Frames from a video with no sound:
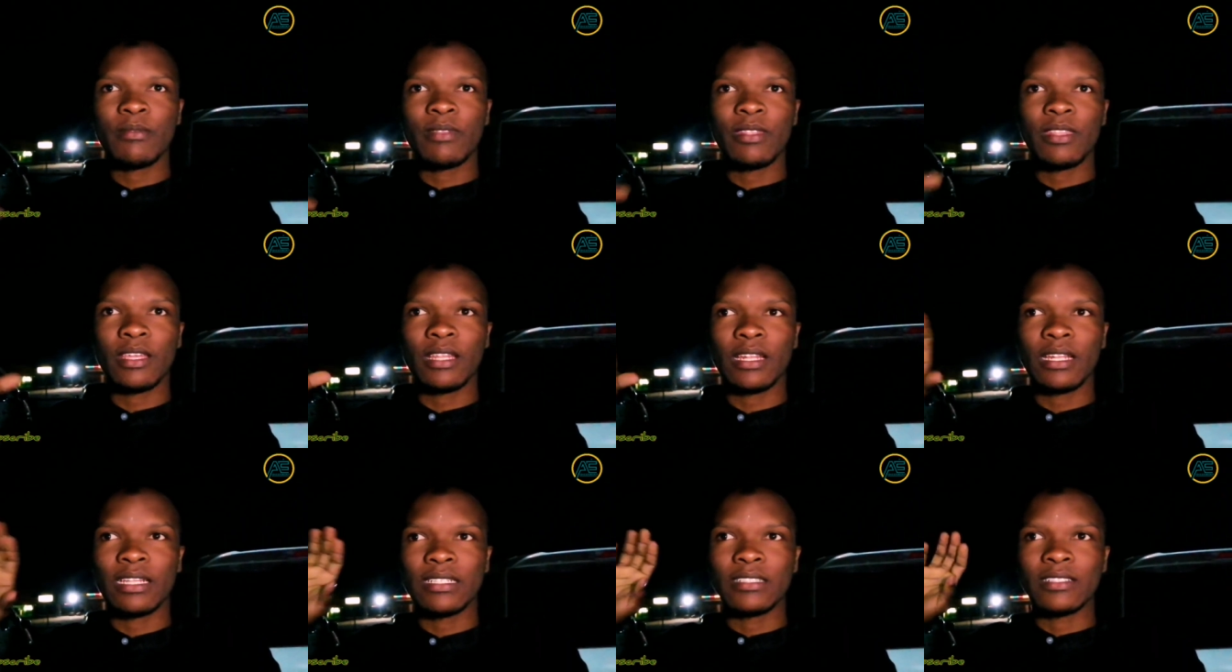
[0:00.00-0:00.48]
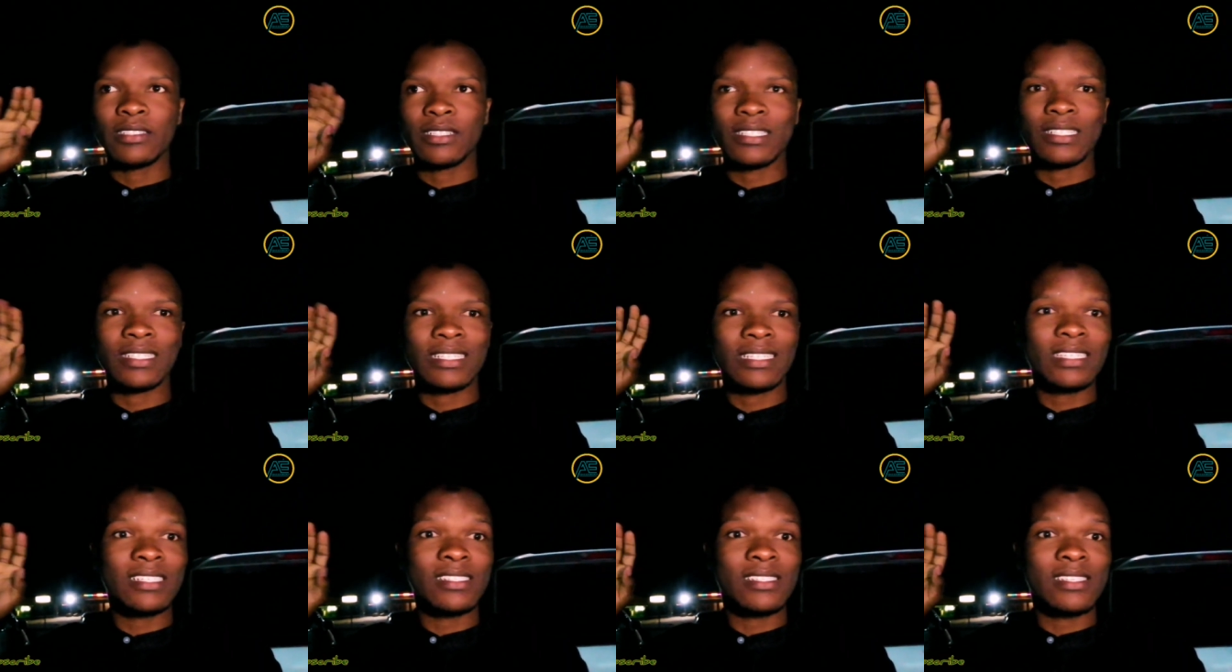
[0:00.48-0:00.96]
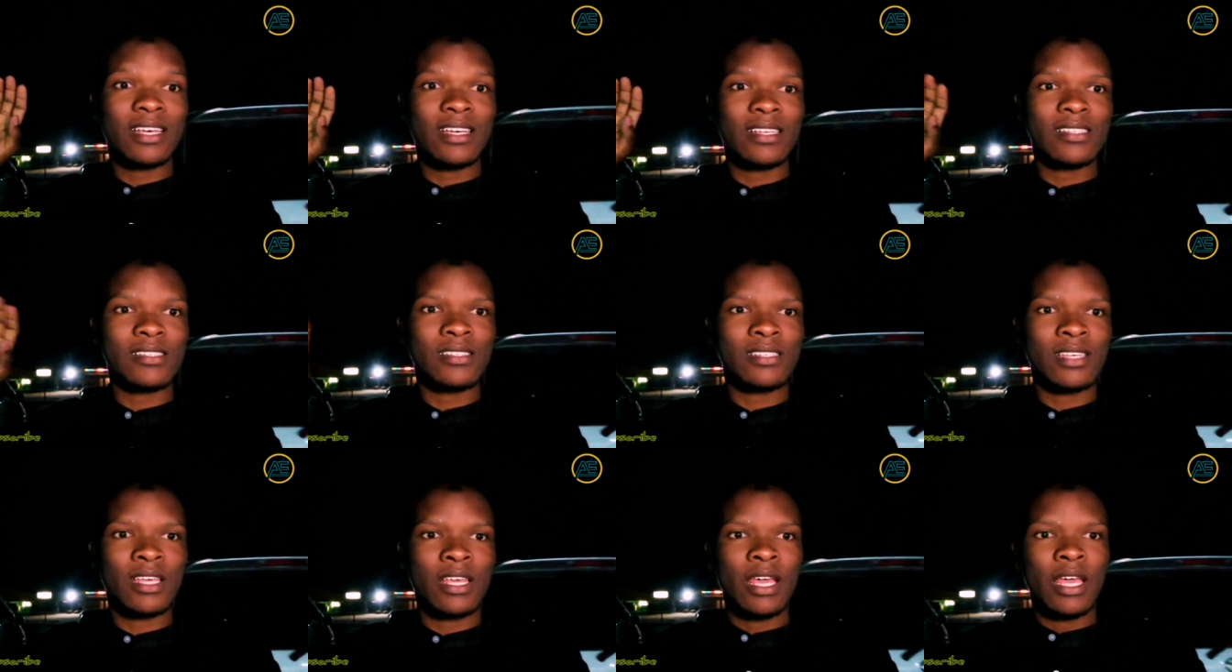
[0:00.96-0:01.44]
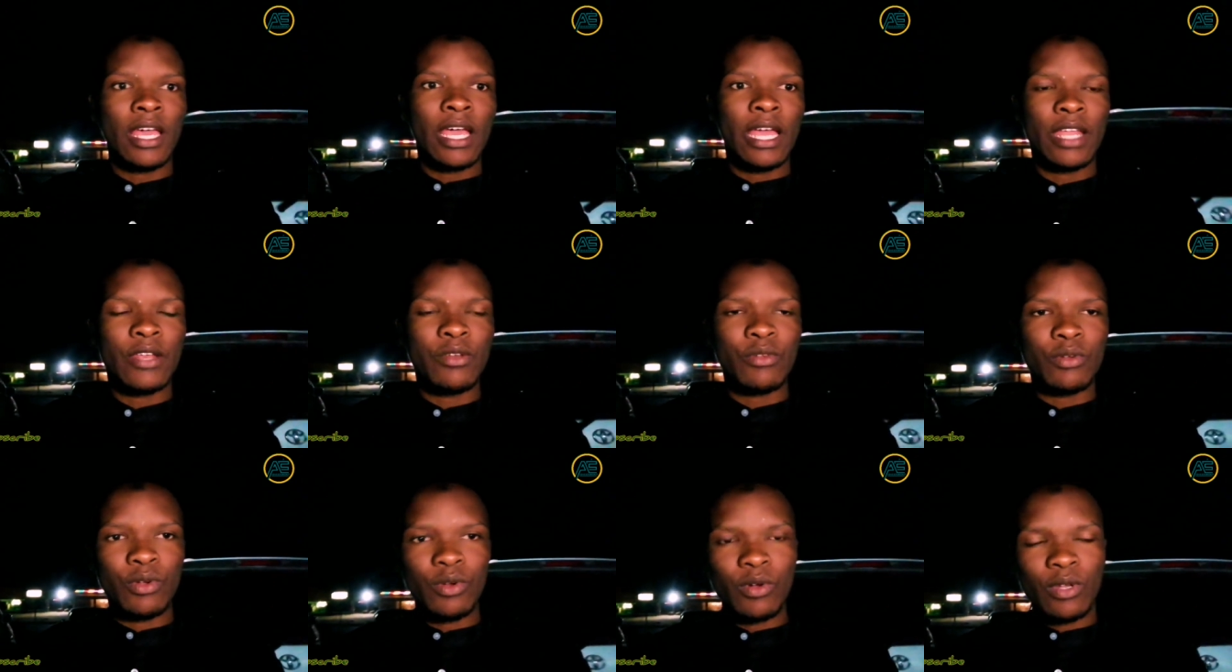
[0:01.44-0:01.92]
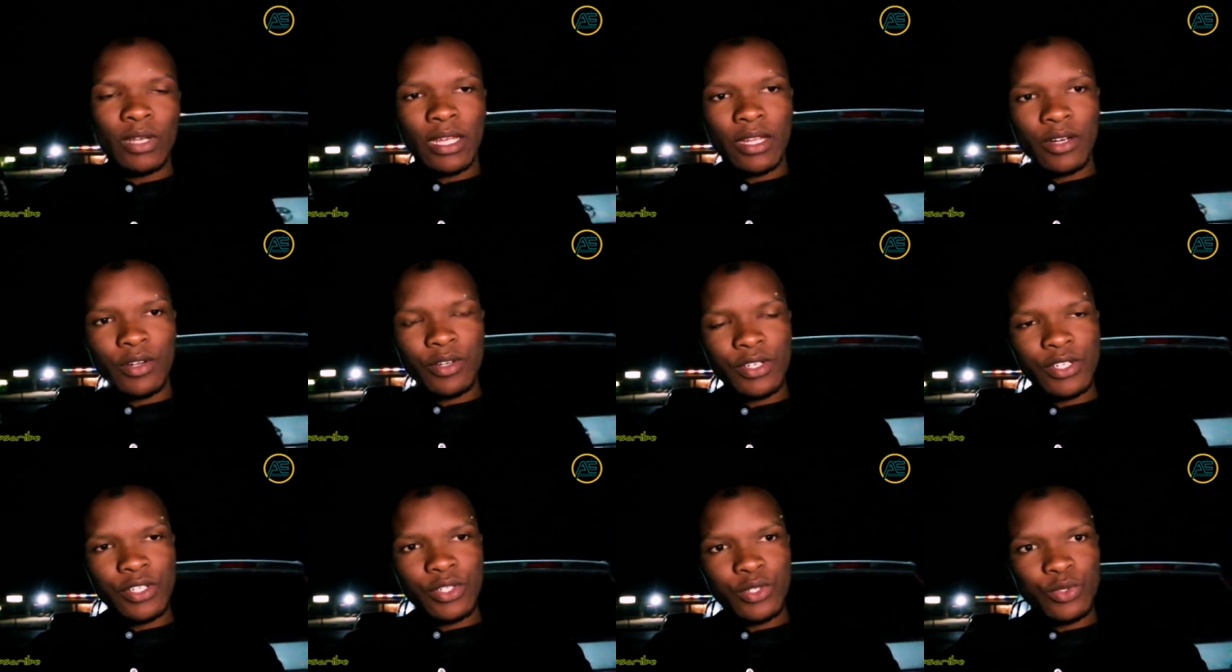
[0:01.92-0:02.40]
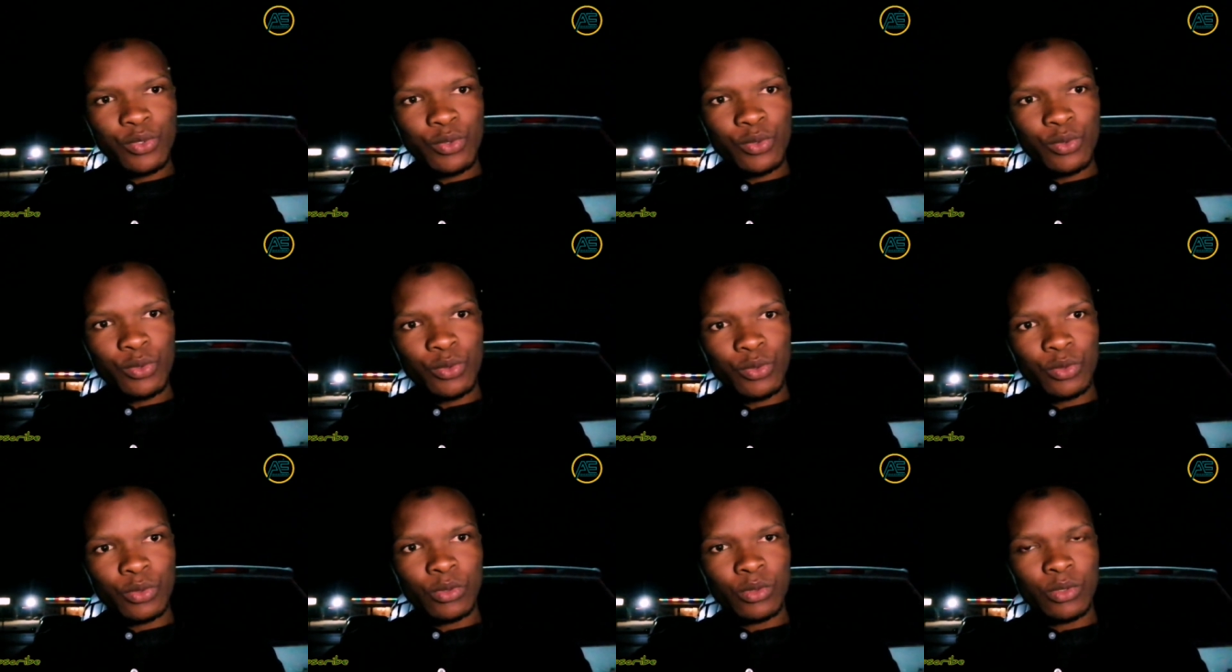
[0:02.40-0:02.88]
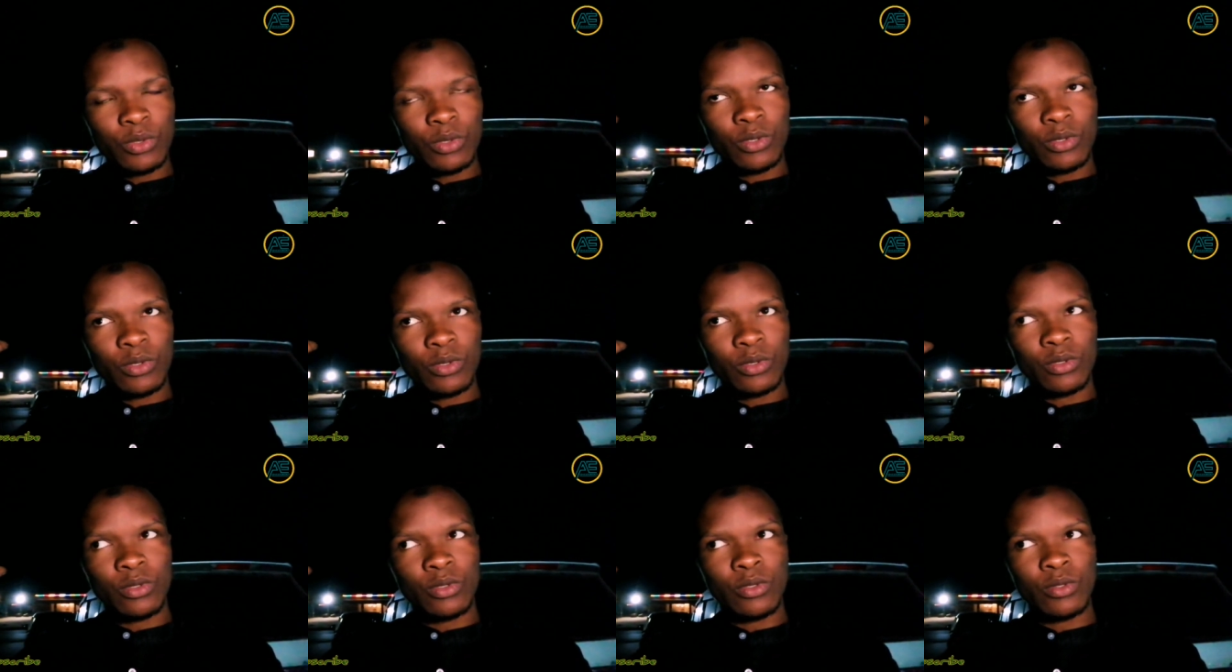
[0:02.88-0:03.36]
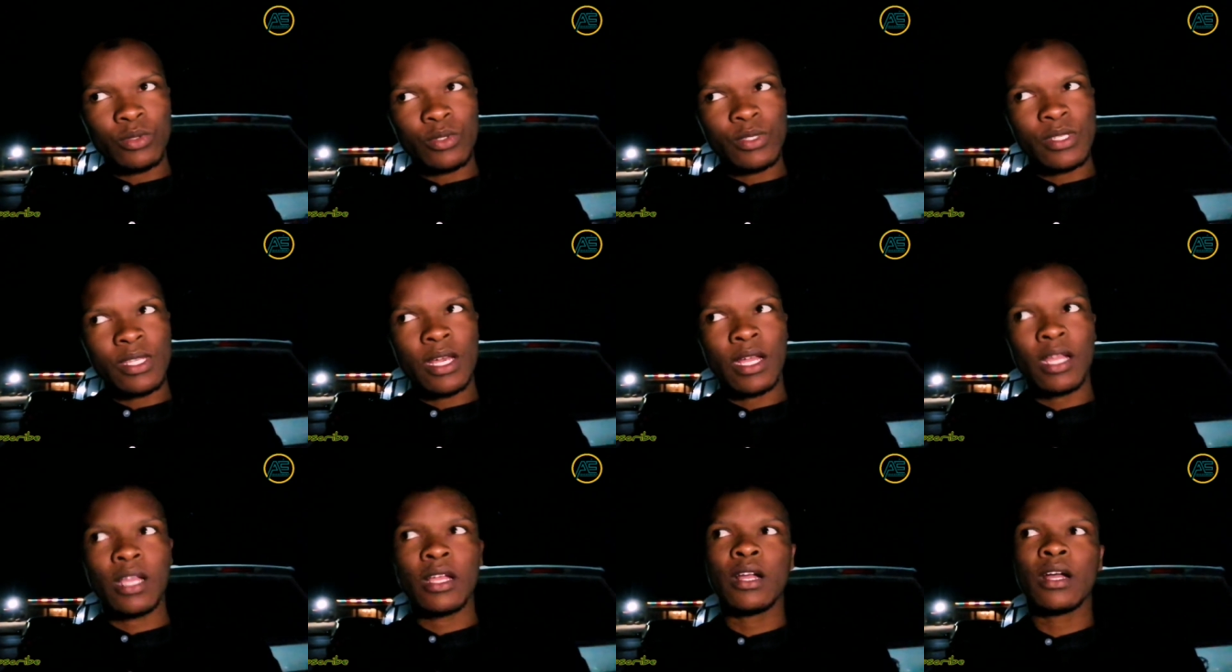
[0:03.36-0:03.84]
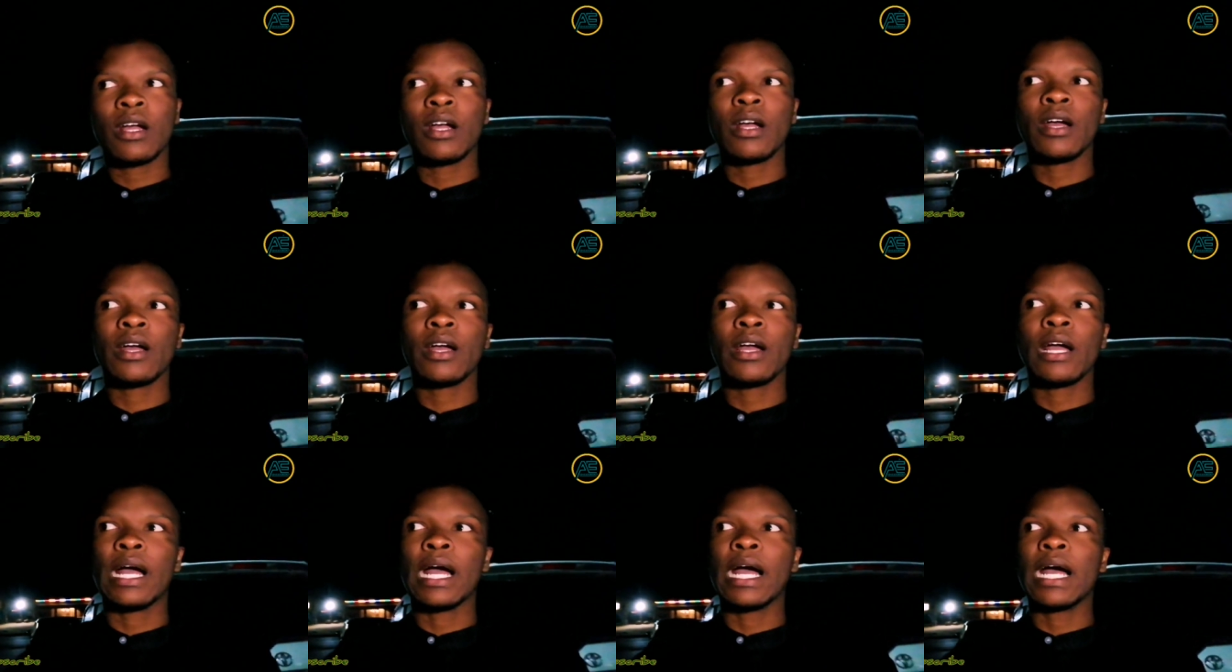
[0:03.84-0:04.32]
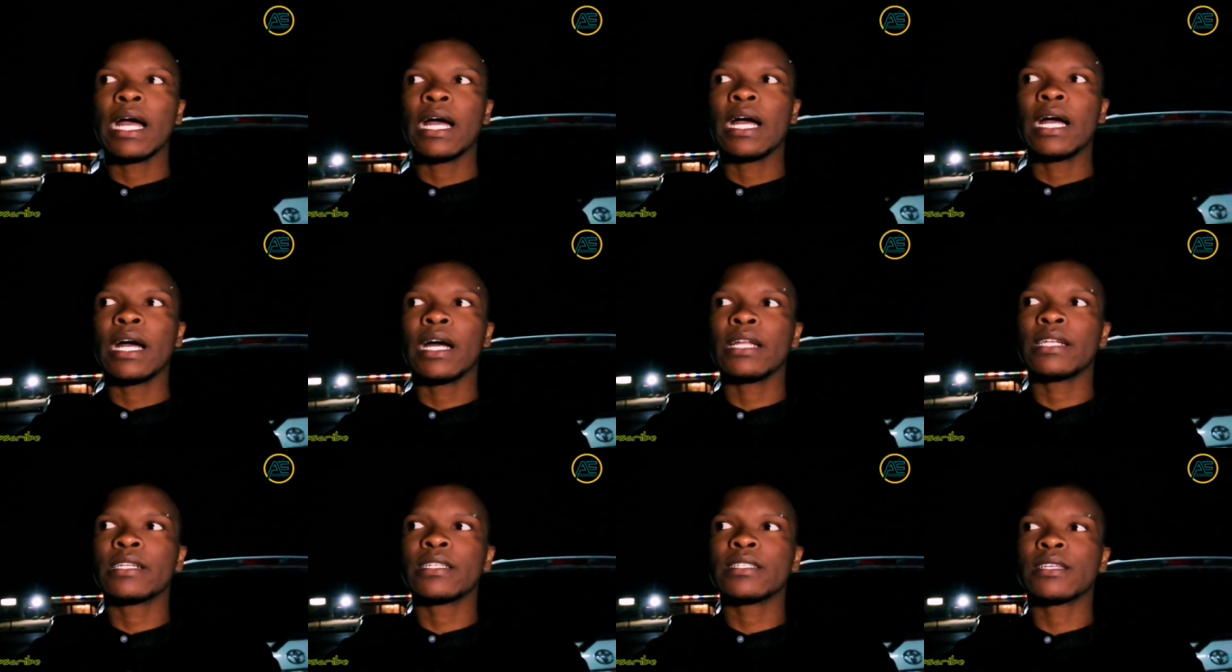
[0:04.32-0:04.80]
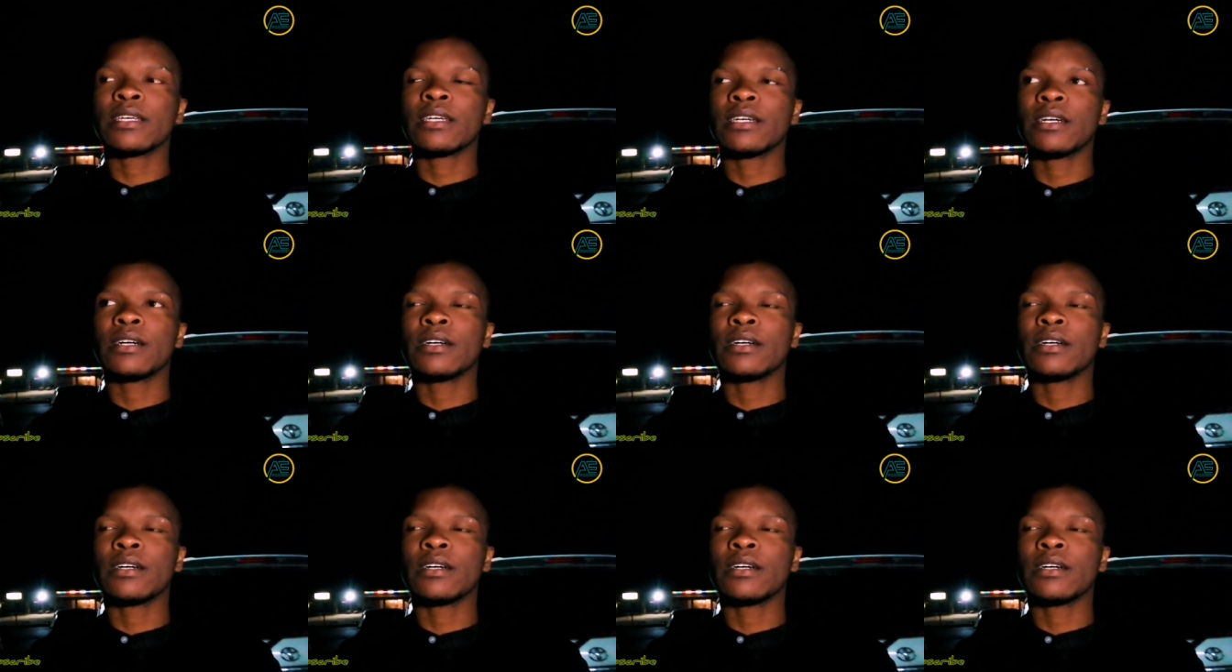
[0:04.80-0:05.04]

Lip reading: they'll release us, and we're gonna reach to Lusaka at